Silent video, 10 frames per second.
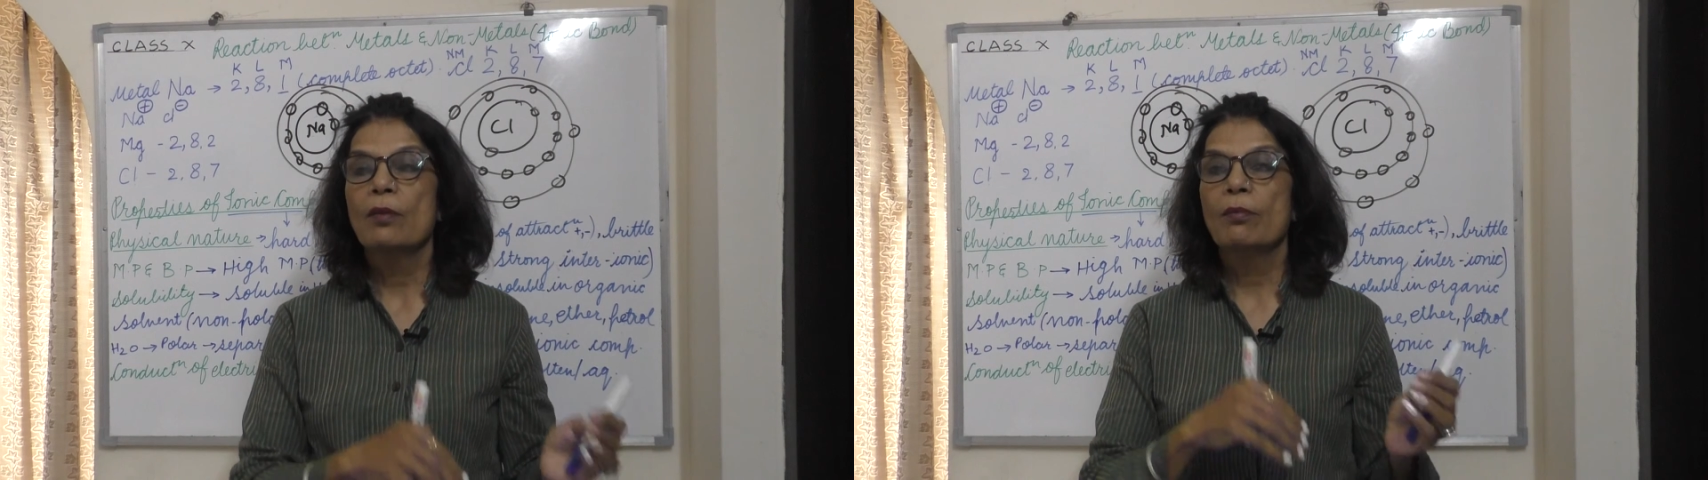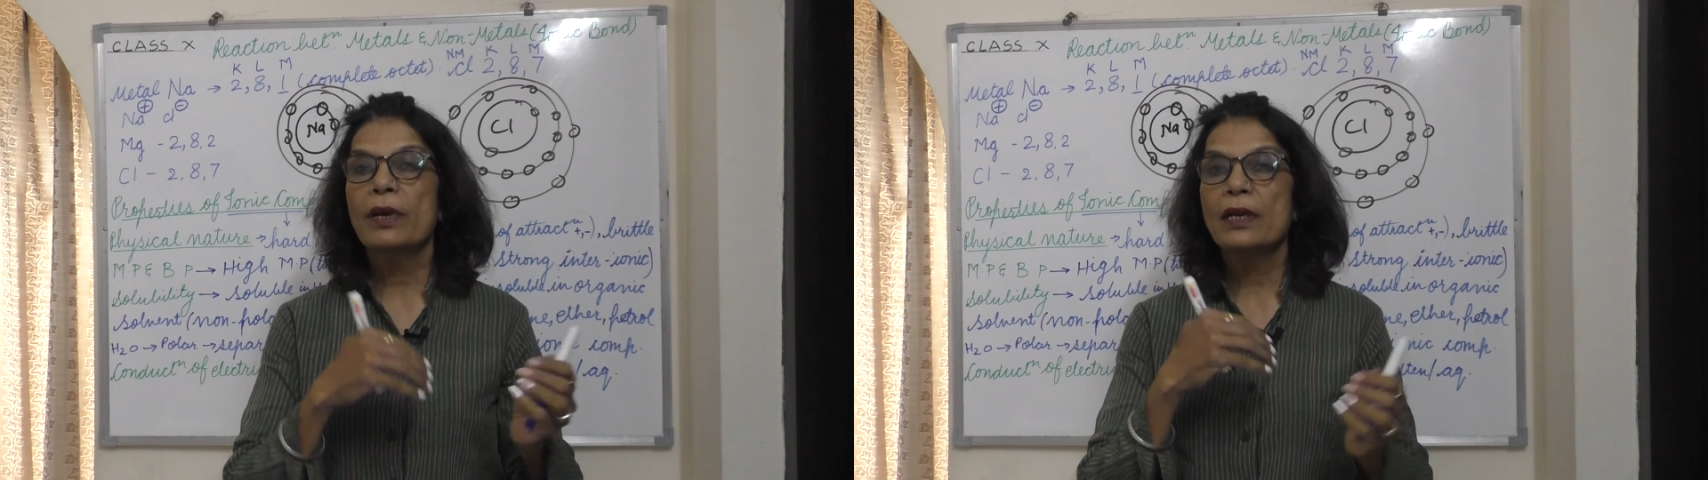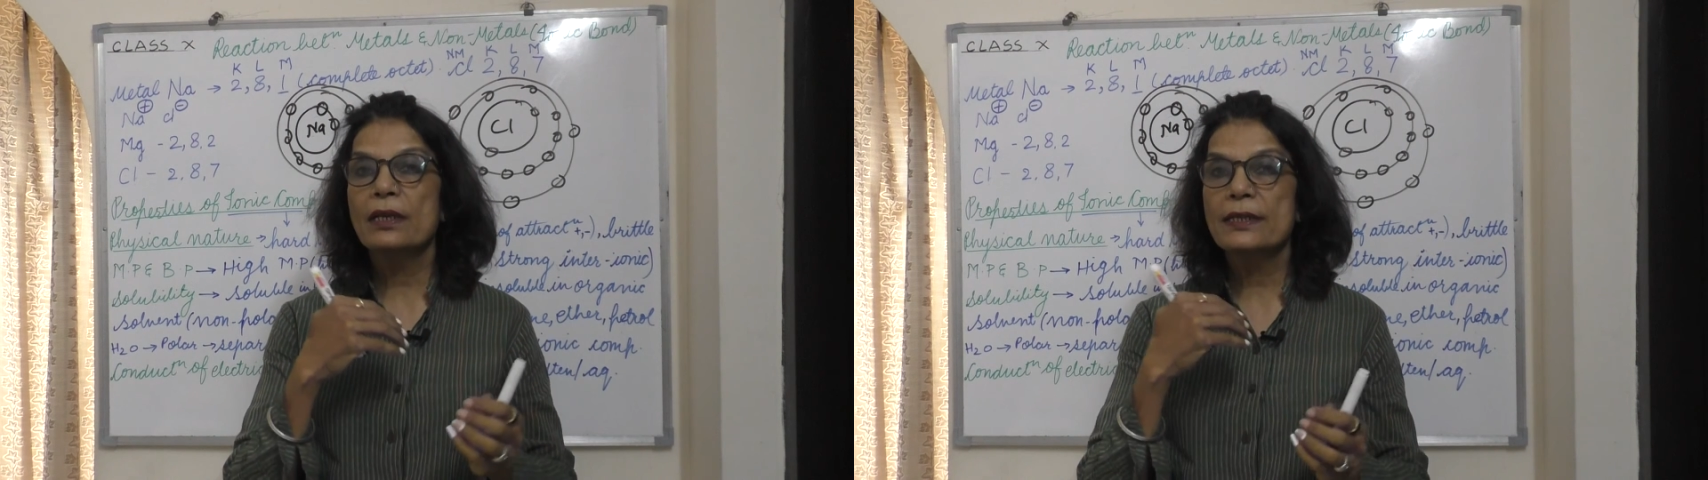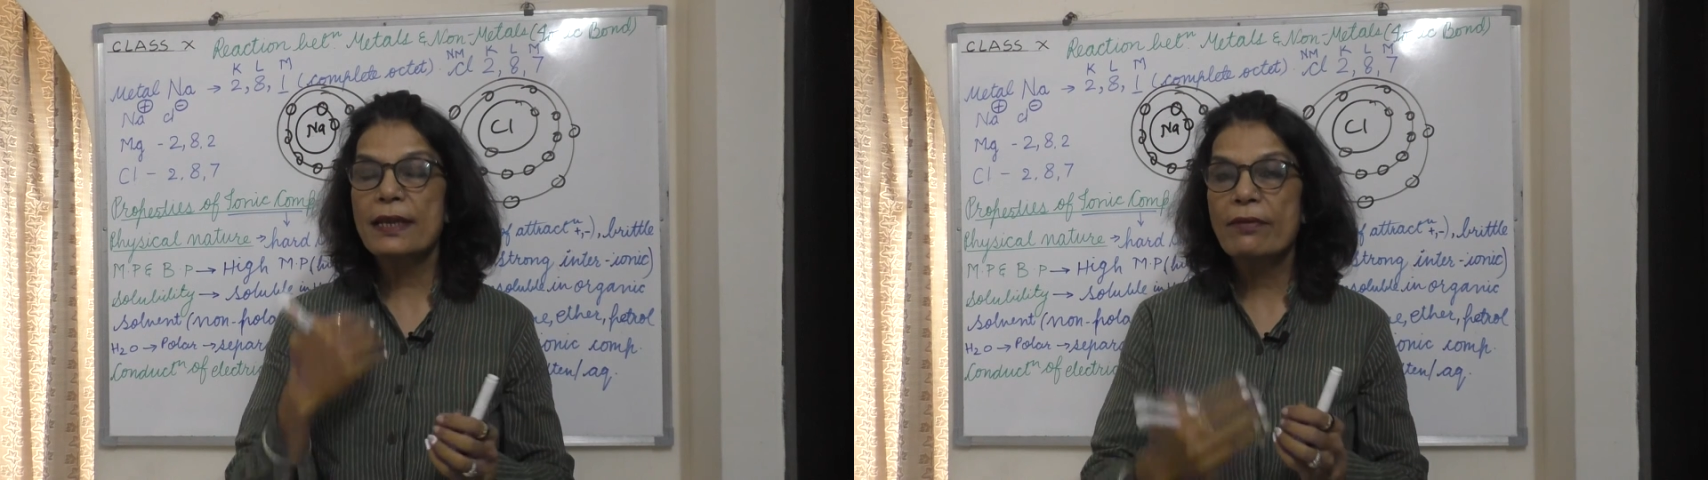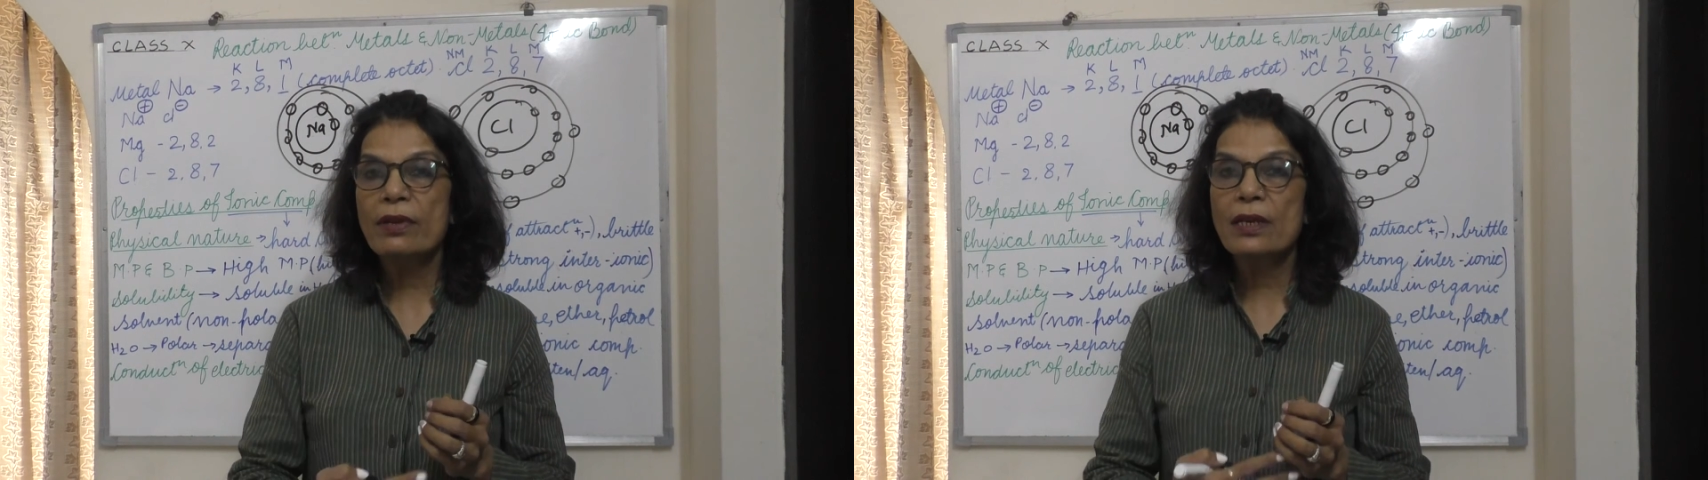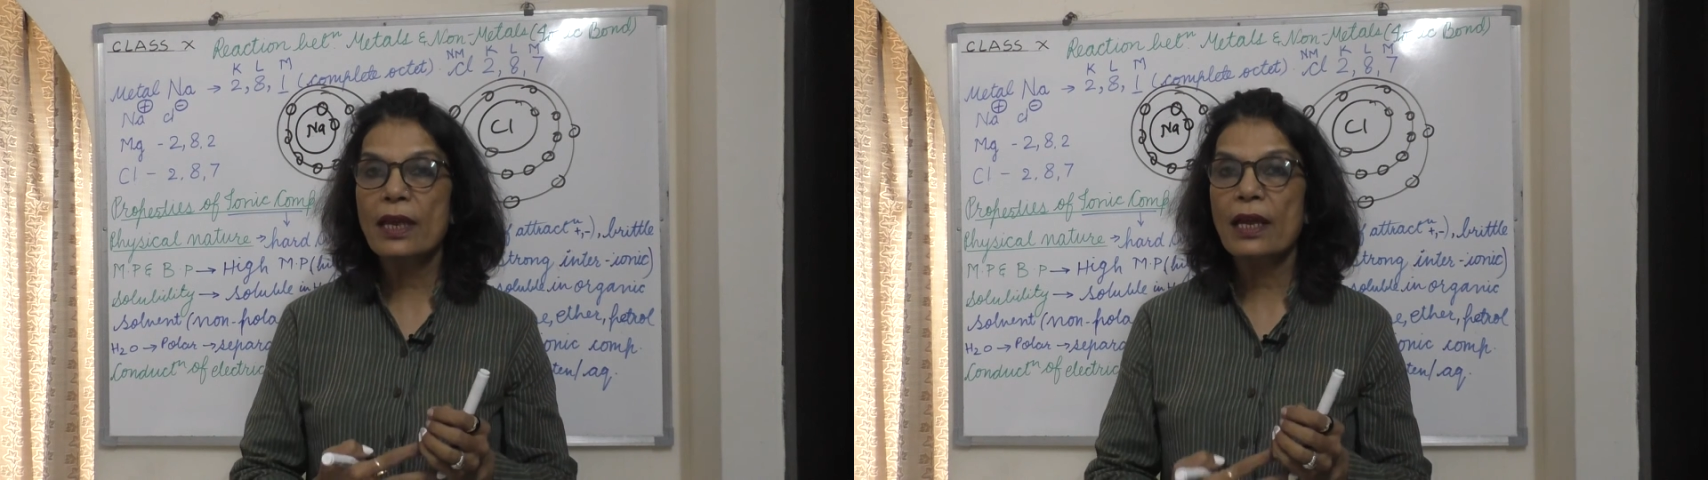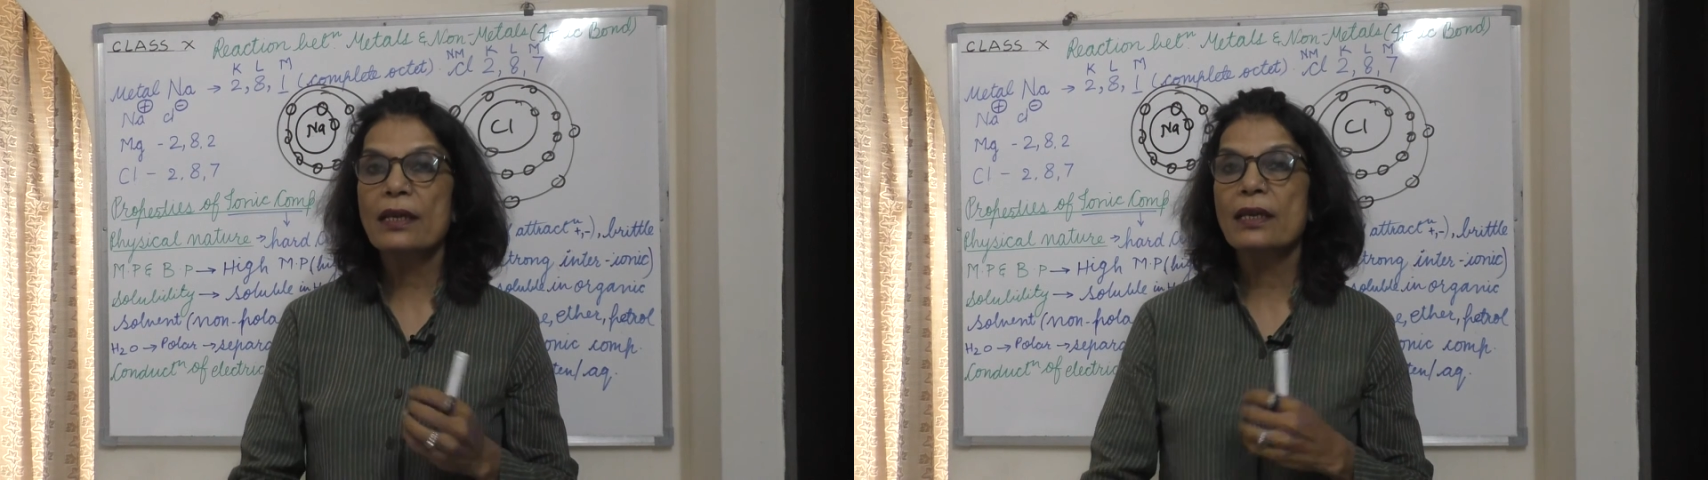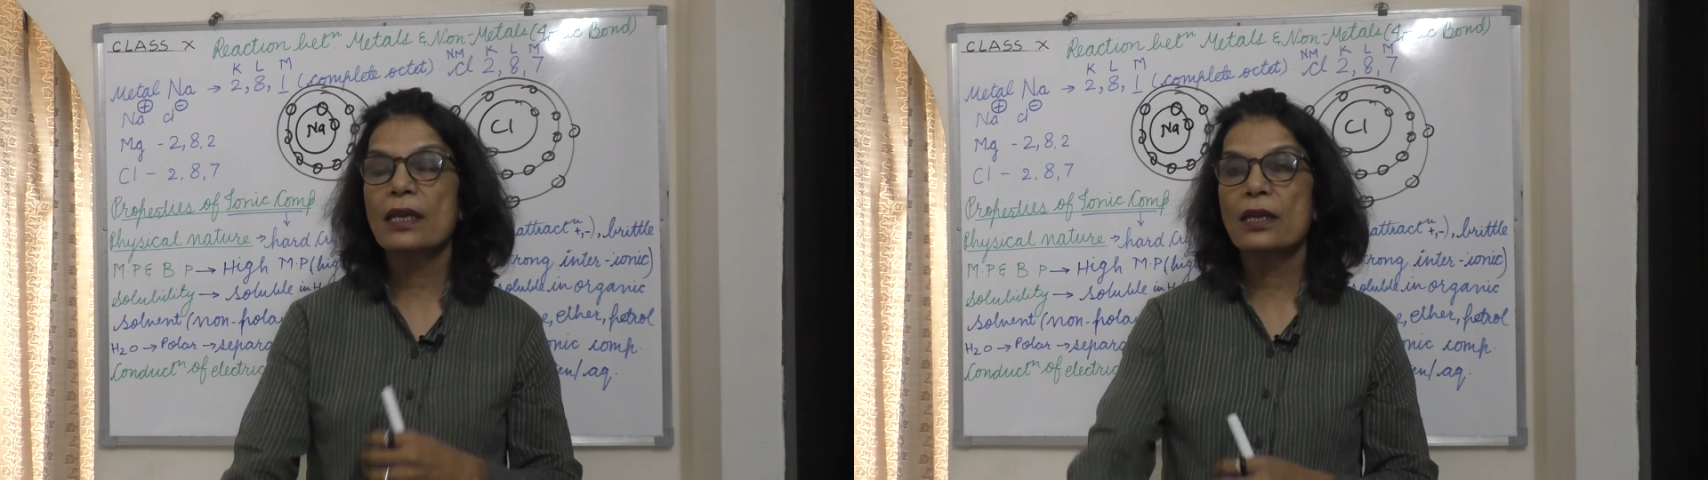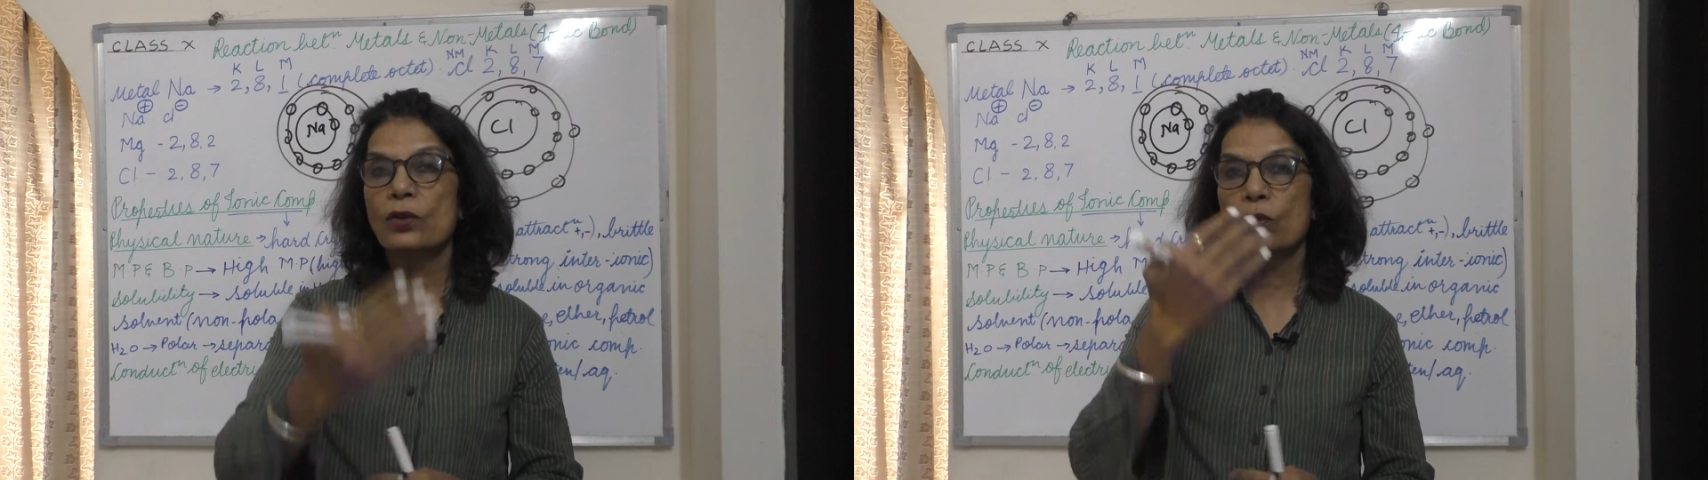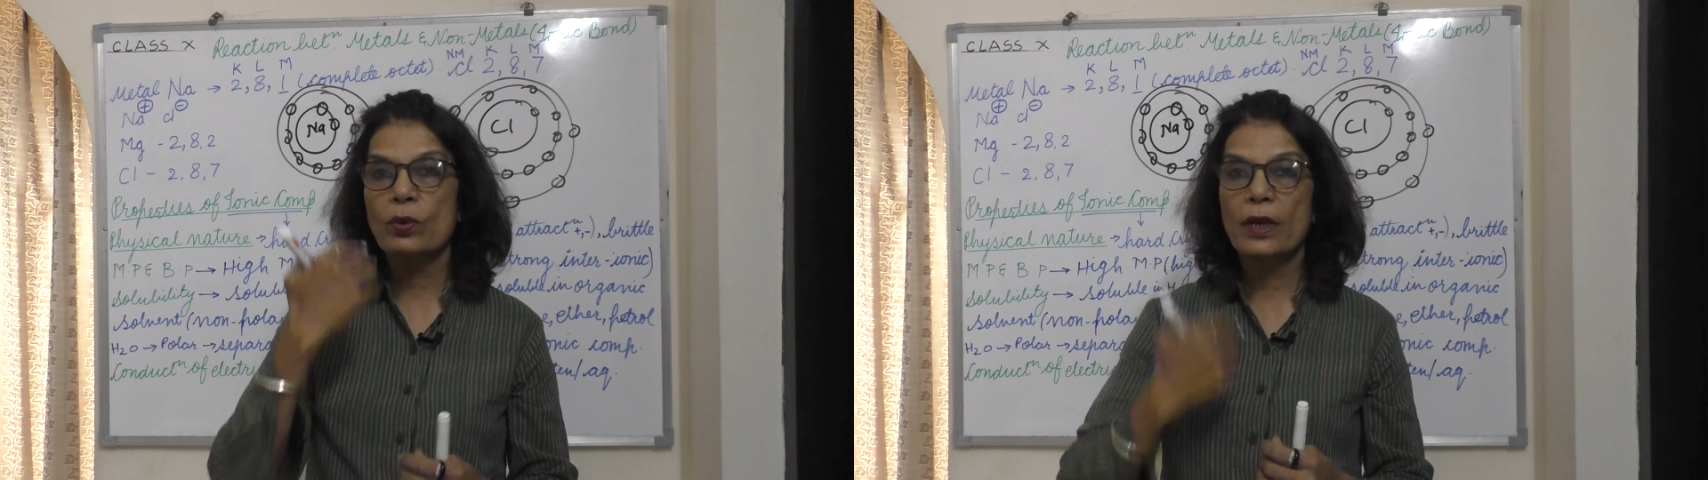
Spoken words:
but 7 can take 2